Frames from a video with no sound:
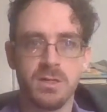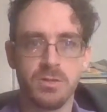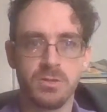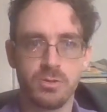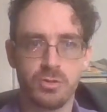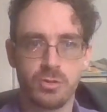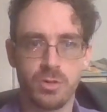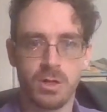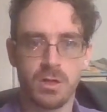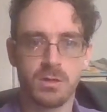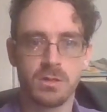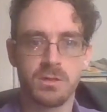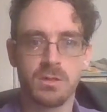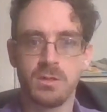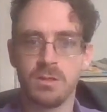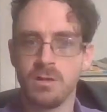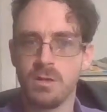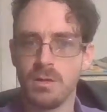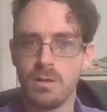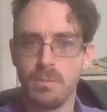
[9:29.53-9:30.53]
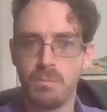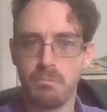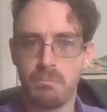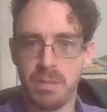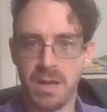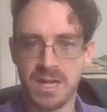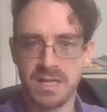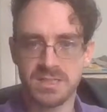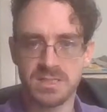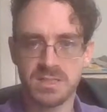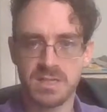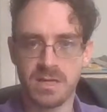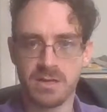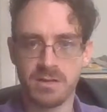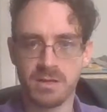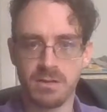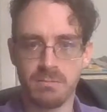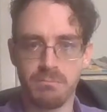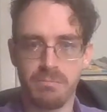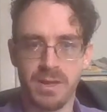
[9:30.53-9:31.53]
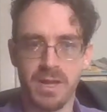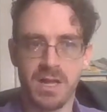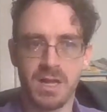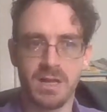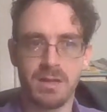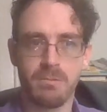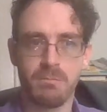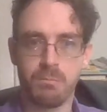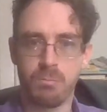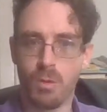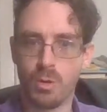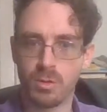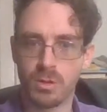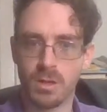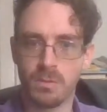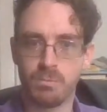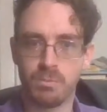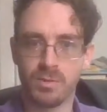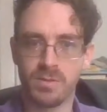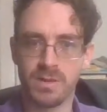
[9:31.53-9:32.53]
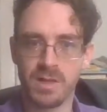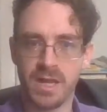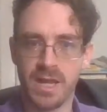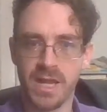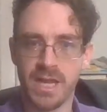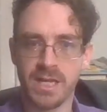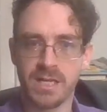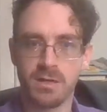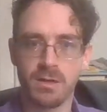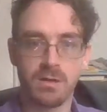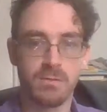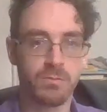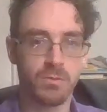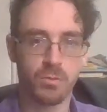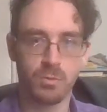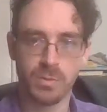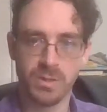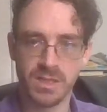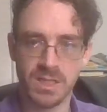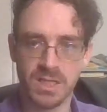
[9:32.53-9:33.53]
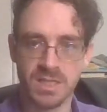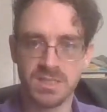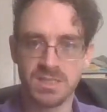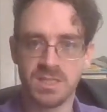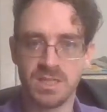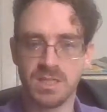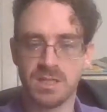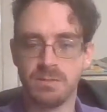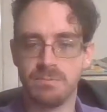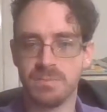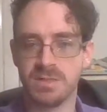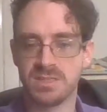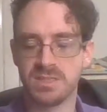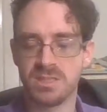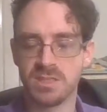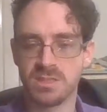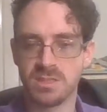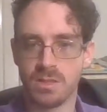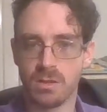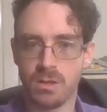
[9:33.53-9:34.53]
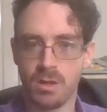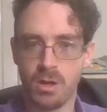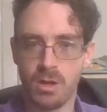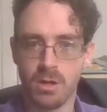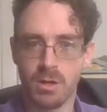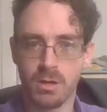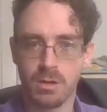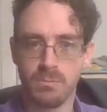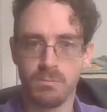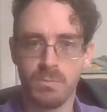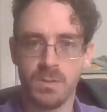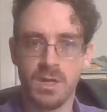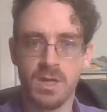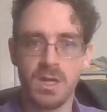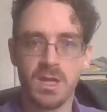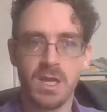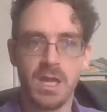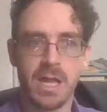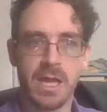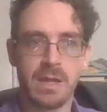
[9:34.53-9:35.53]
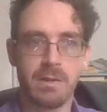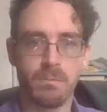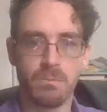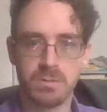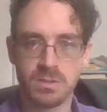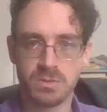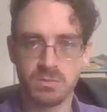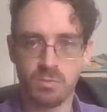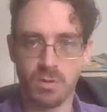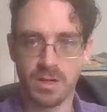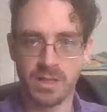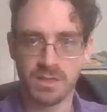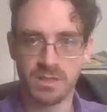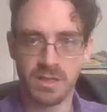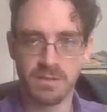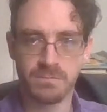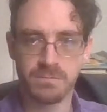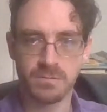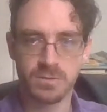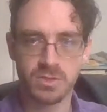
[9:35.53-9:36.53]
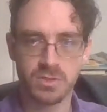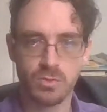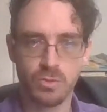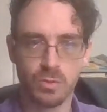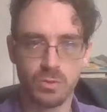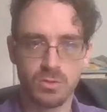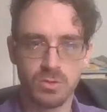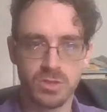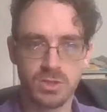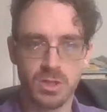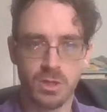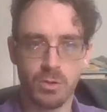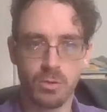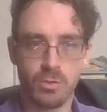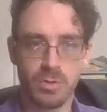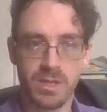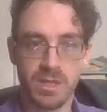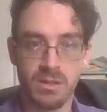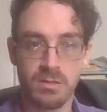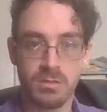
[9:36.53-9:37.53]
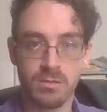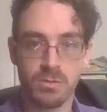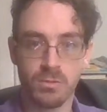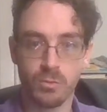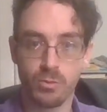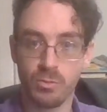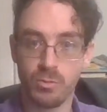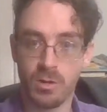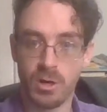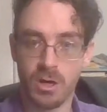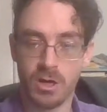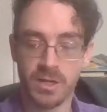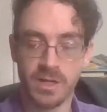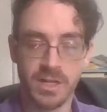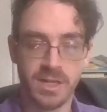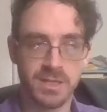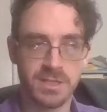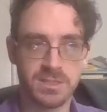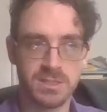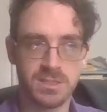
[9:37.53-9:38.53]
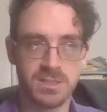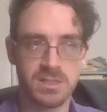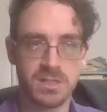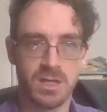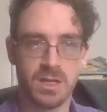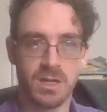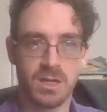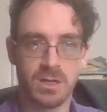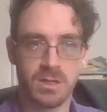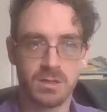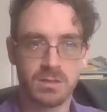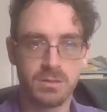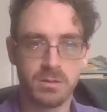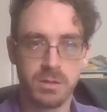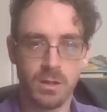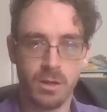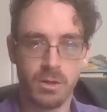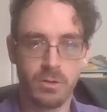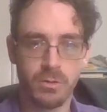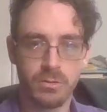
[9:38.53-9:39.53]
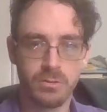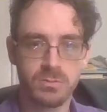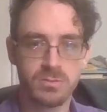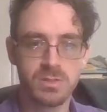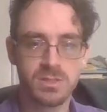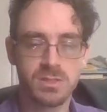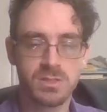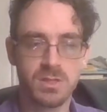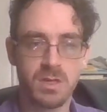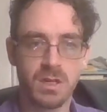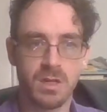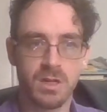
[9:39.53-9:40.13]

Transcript: drunk, passed out in bed, woke up with a hangover, realized he'd missed his alarm, and was running late for school. So he threw on his clothes,